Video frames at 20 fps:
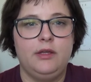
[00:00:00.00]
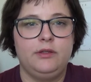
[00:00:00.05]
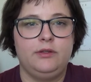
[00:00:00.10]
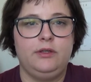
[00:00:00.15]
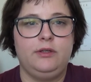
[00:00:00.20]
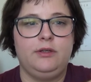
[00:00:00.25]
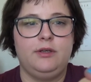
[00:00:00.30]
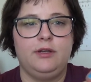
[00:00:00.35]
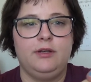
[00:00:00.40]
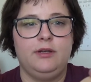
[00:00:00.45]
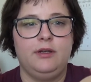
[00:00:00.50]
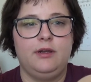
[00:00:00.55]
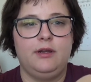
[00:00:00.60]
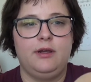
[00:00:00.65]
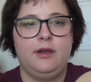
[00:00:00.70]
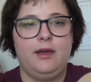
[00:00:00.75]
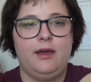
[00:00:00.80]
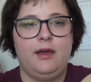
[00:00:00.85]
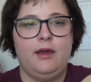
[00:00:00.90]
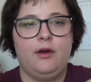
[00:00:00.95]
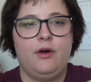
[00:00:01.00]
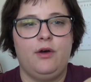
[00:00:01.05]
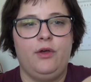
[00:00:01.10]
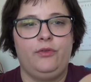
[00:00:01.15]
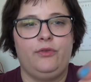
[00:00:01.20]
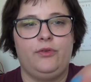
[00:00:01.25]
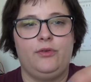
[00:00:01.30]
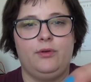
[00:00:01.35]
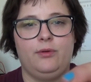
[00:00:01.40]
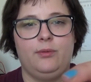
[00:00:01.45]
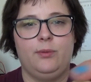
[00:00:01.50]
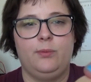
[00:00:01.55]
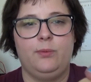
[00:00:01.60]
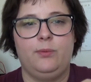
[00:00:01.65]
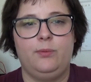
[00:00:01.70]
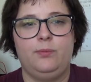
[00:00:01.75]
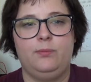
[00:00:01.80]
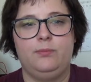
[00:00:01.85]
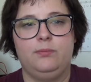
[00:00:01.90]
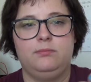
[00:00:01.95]
So you can
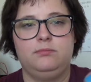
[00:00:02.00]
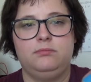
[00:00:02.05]
also,